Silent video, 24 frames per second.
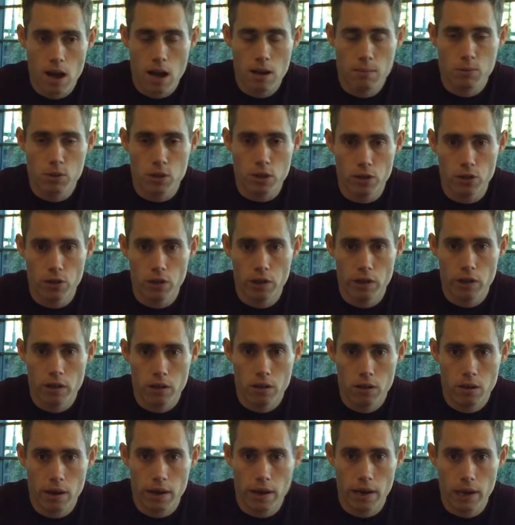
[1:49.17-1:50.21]
Absolutely.
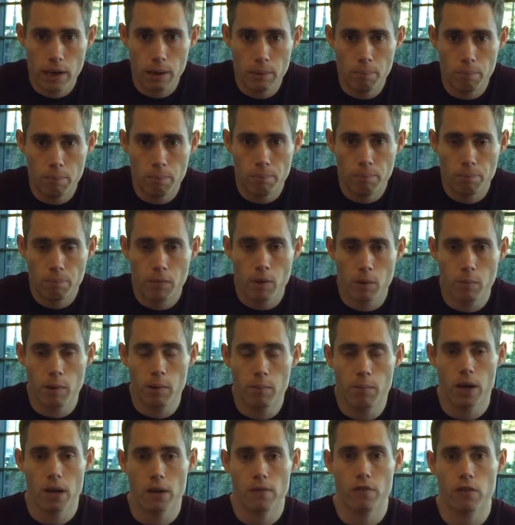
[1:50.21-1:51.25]

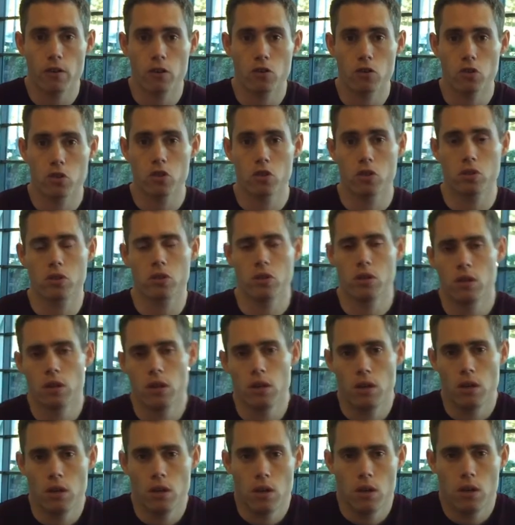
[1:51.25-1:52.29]
My first
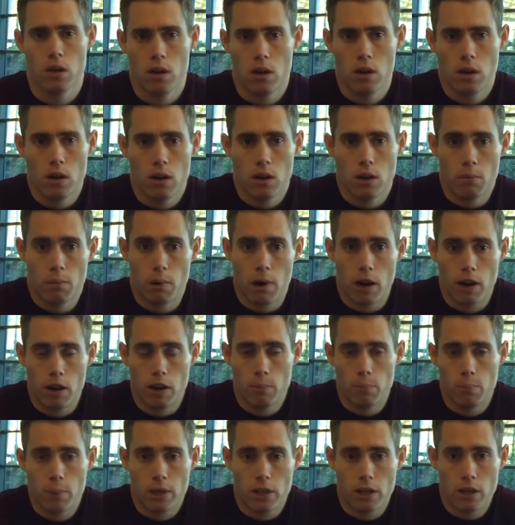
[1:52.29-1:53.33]

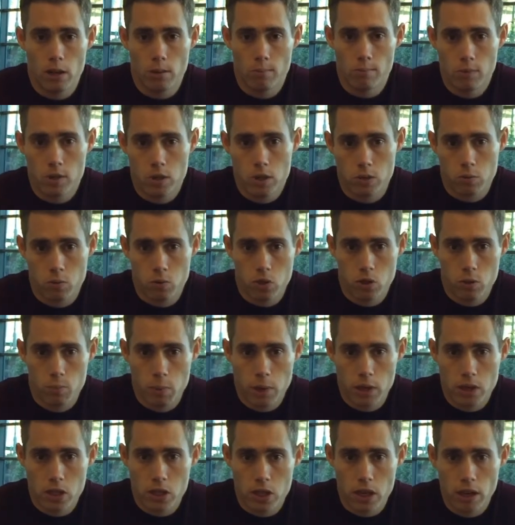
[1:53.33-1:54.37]
Paralympic Games was
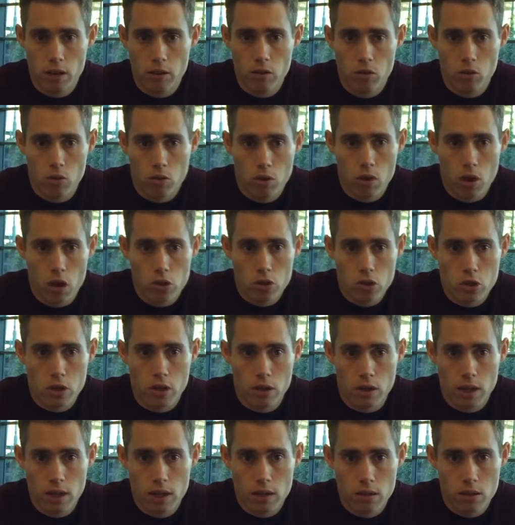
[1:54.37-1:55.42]
Beijing
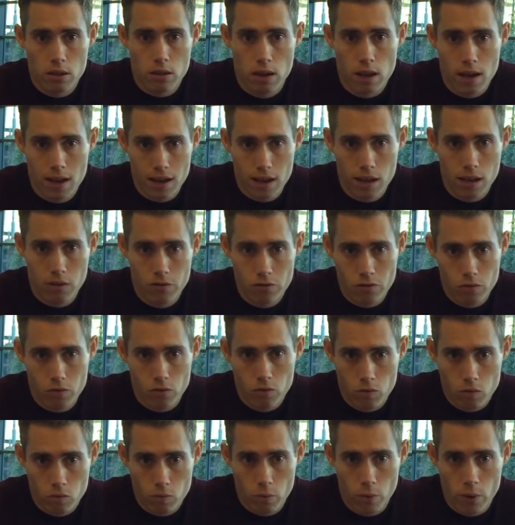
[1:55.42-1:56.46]
2008, and
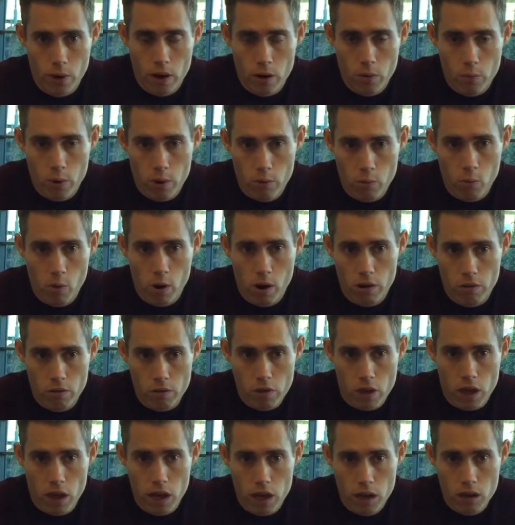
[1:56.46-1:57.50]
where we were
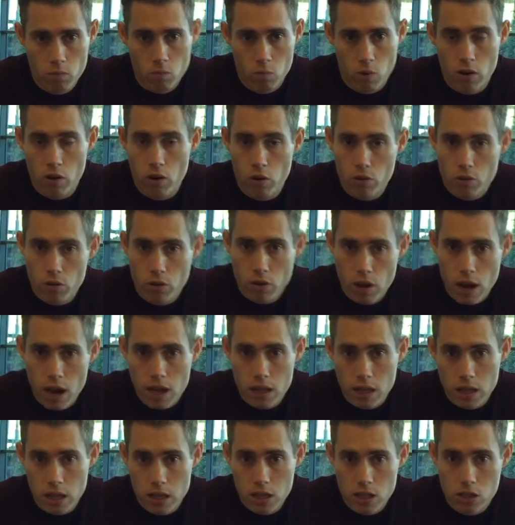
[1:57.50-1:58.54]
then, where other
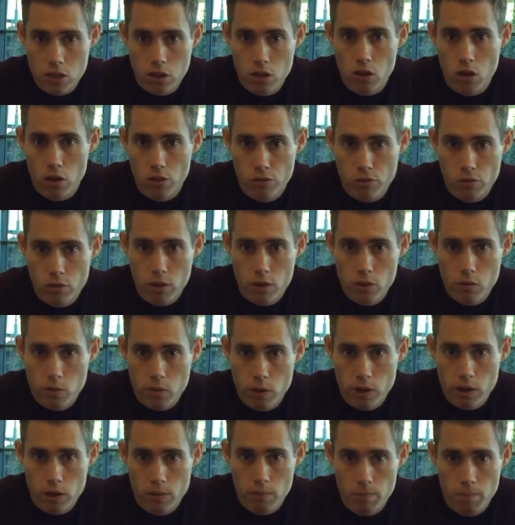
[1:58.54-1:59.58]
athletes and countries
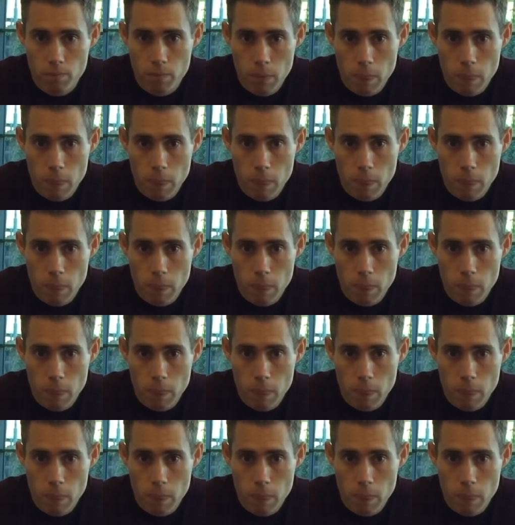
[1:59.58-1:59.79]
were